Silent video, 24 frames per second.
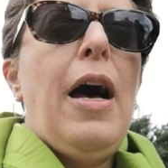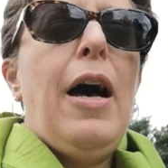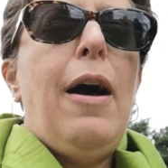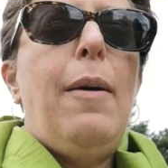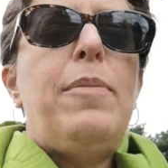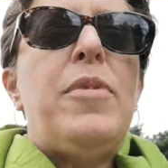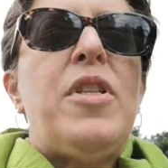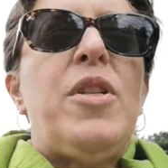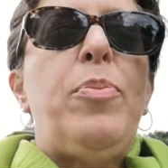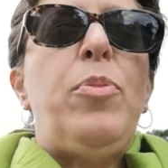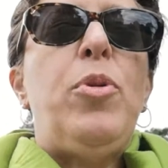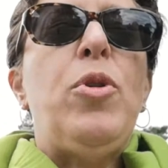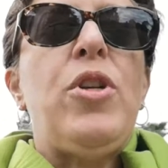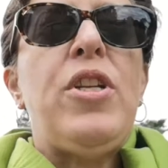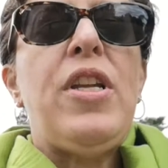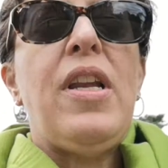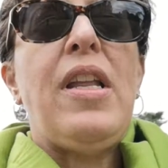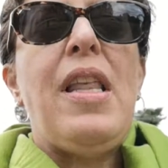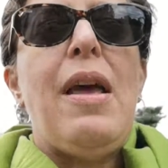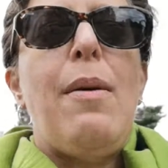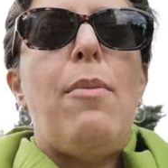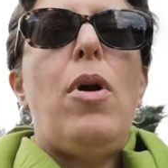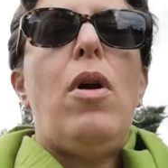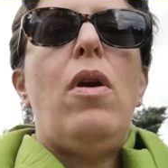supporting
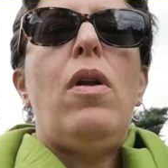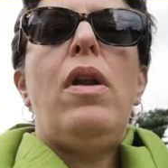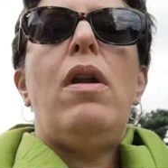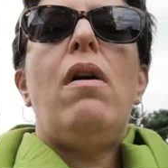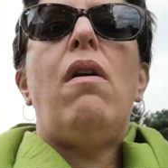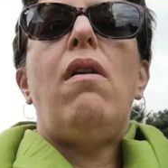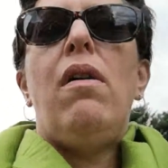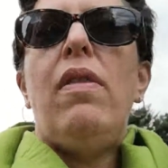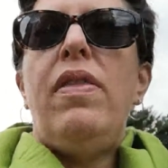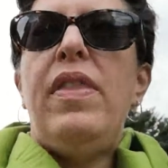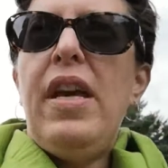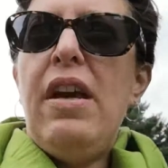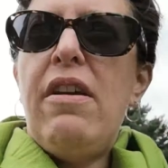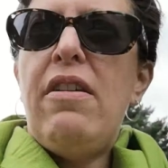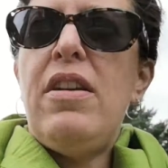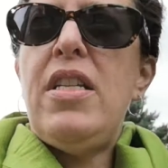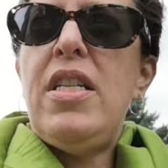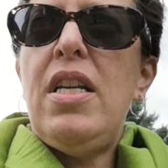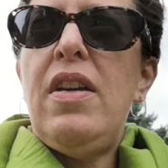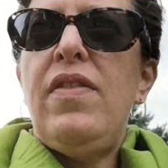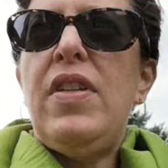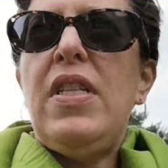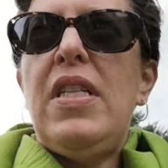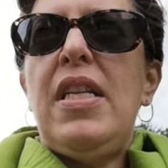them on their
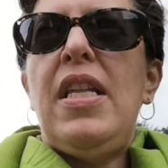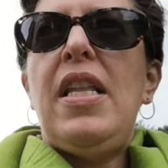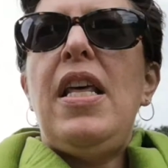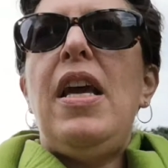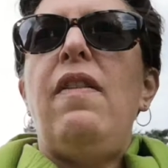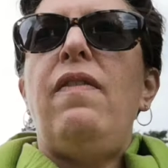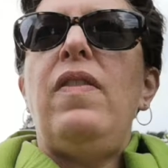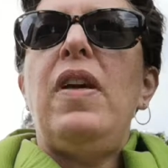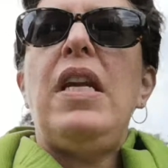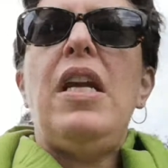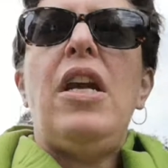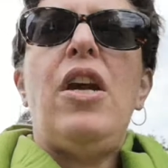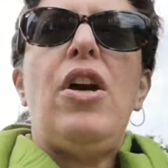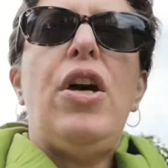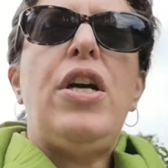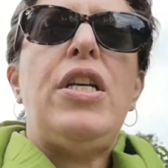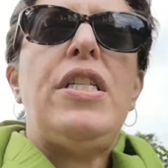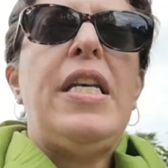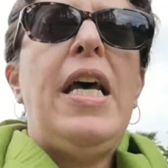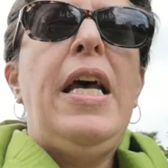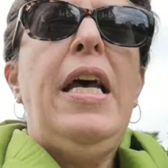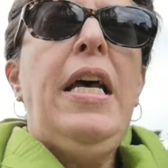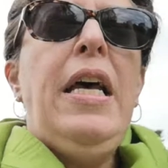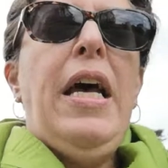endeavours and their
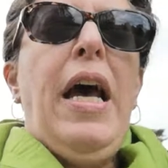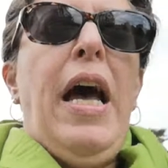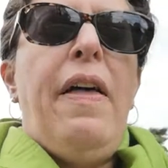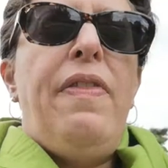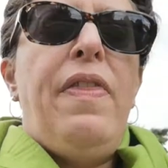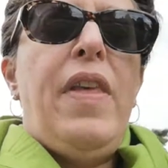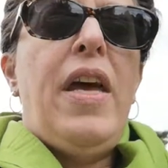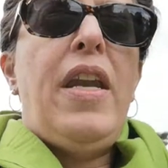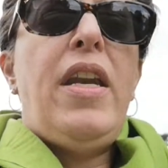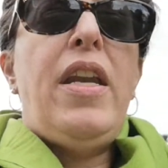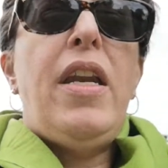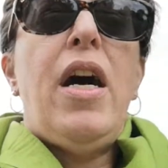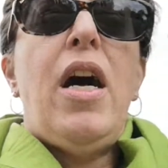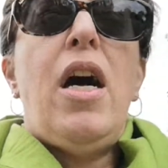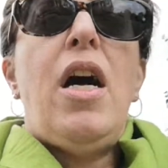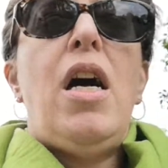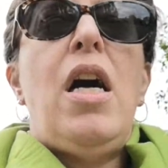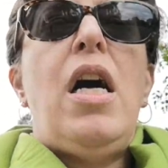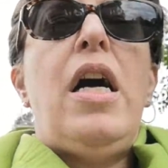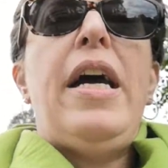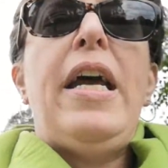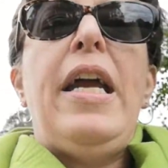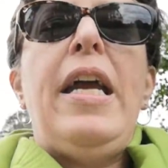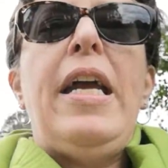videos, and then
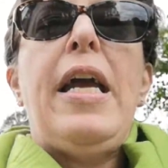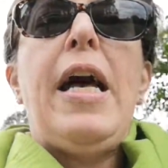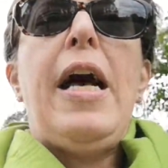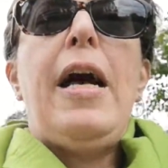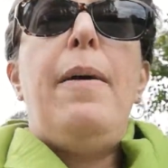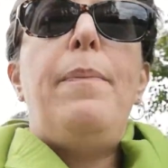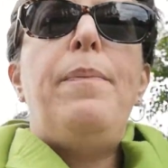I